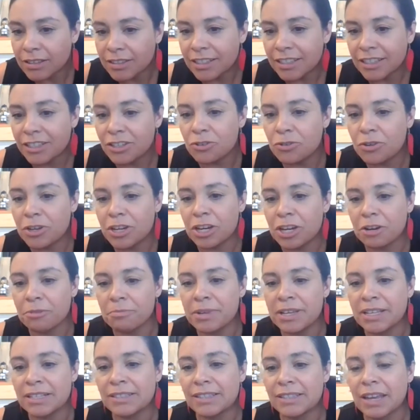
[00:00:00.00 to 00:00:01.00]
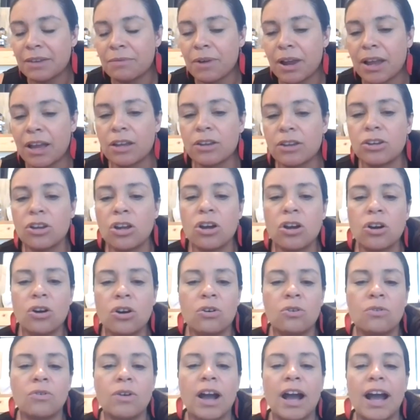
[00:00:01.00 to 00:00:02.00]
Did you hear me say,
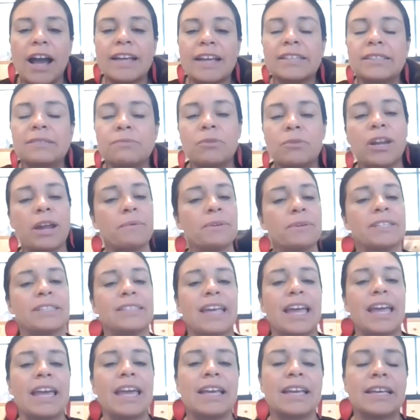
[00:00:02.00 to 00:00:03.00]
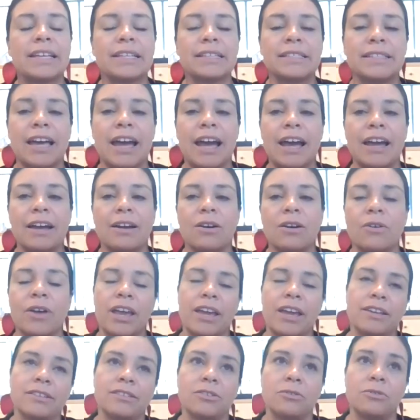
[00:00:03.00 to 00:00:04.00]
no, what I was saying is that,
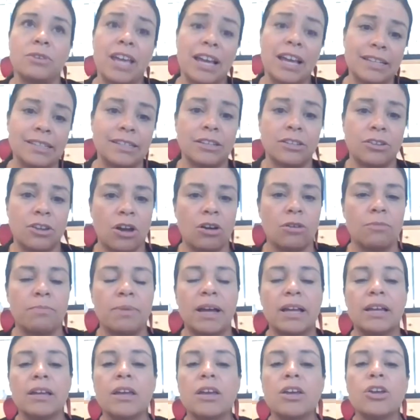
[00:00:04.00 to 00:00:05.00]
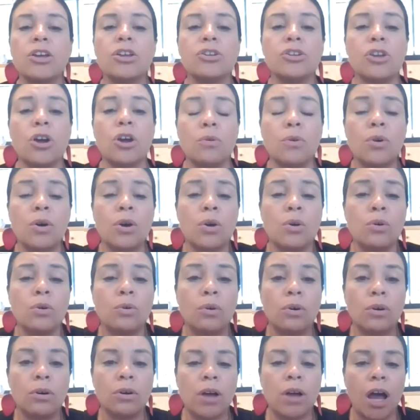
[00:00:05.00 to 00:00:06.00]
okay, so yes and no, but no,
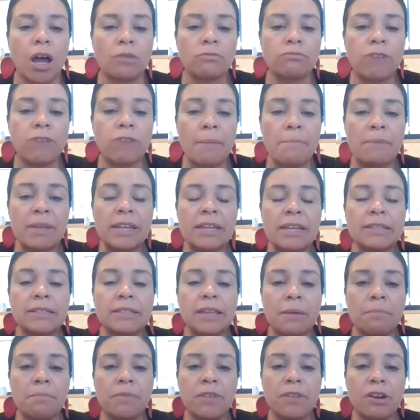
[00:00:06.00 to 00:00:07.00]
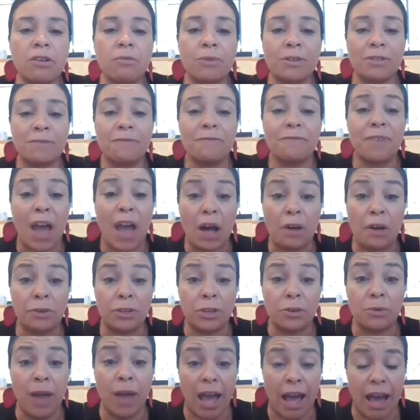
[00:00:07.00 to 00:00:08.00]
Remin is up there with
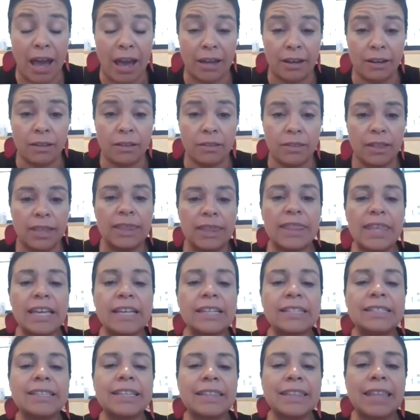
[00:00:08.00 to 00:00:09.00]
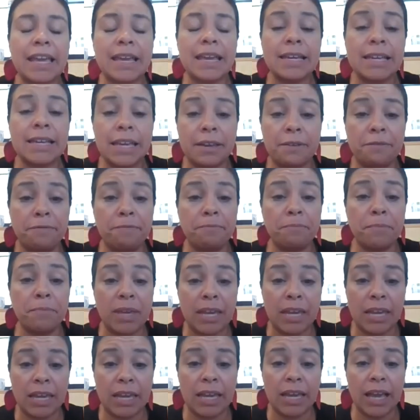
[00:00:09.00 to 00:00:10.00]
value add, the things that they give
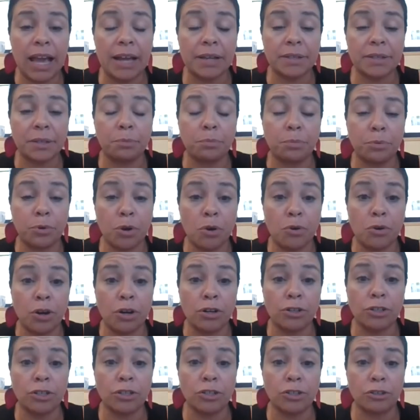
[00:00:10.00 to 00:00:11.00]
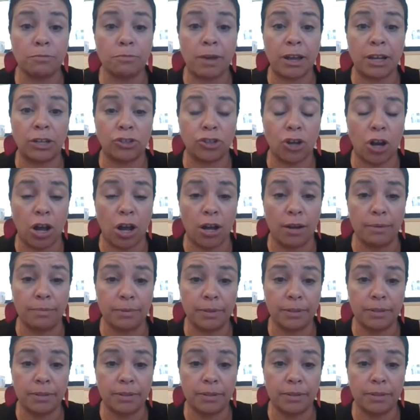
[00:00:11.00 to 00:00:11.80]
me as a broker to do my job.